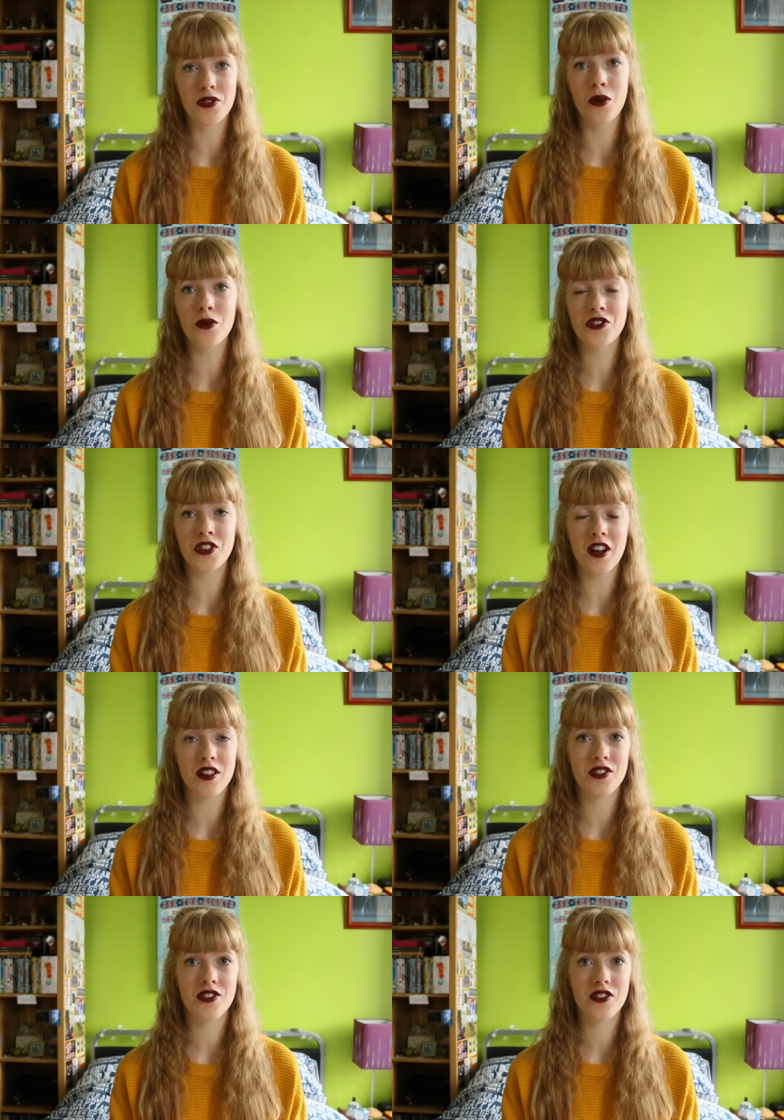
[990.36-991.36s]
All
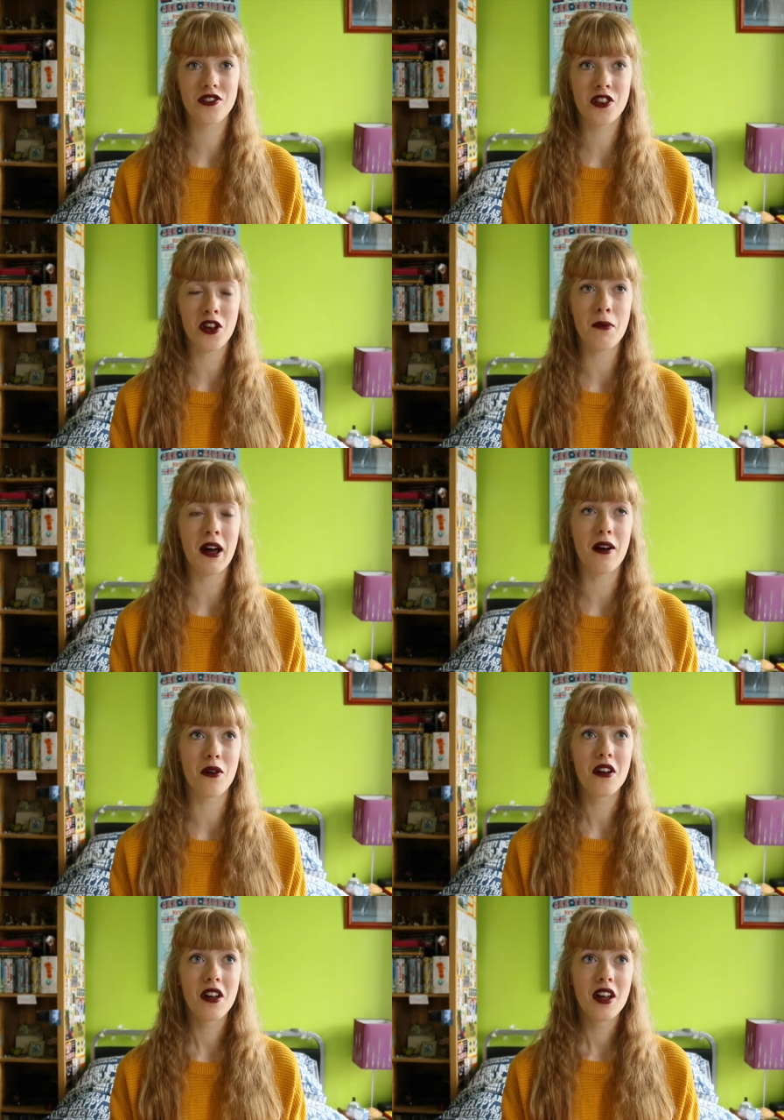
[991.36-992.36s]
Stars to come
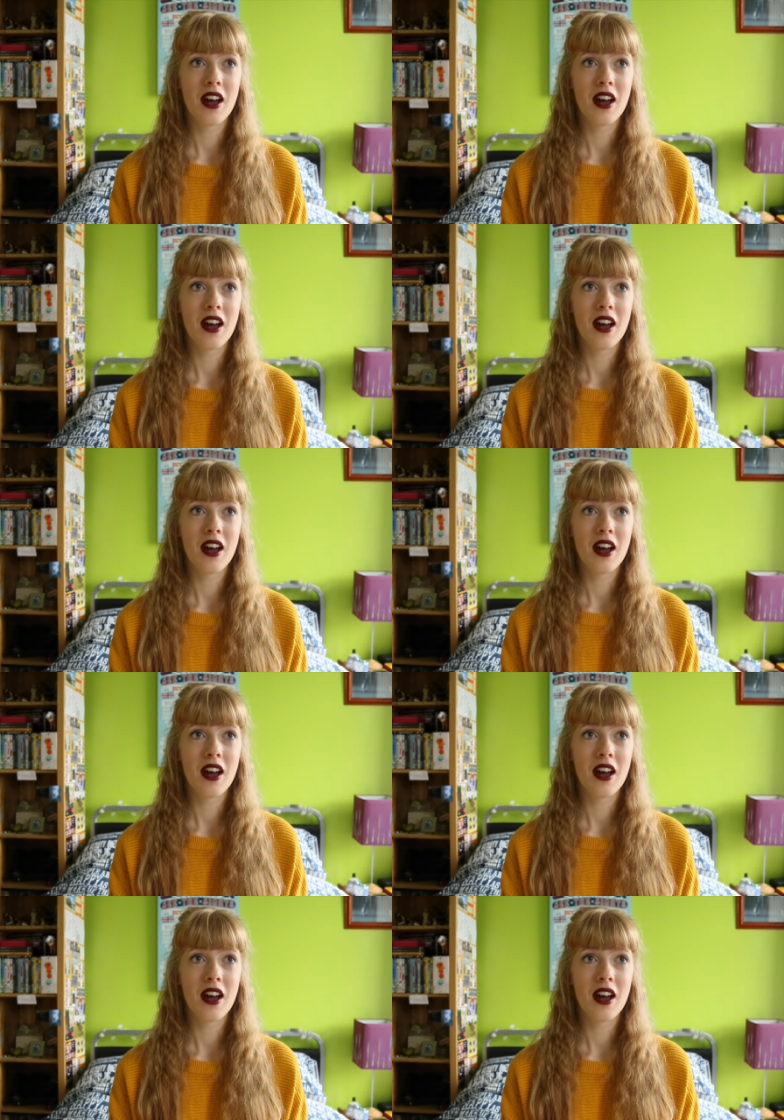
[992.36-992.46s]
out.